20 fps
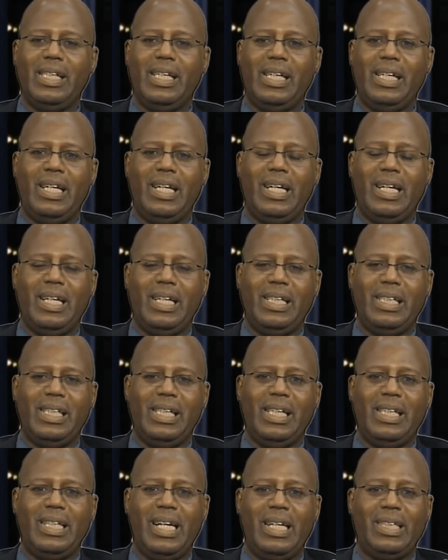
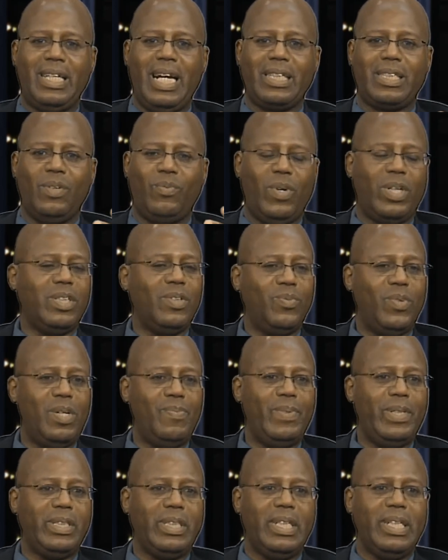I like the Wonder
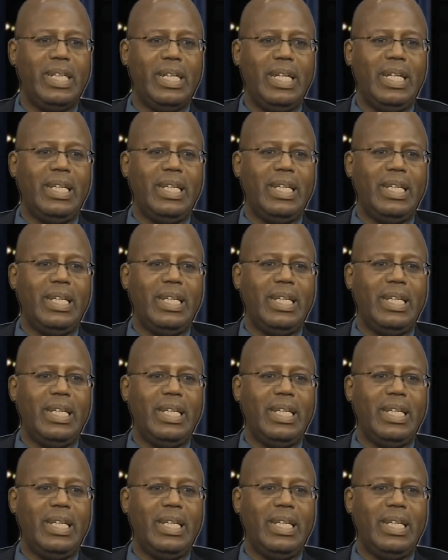Woman.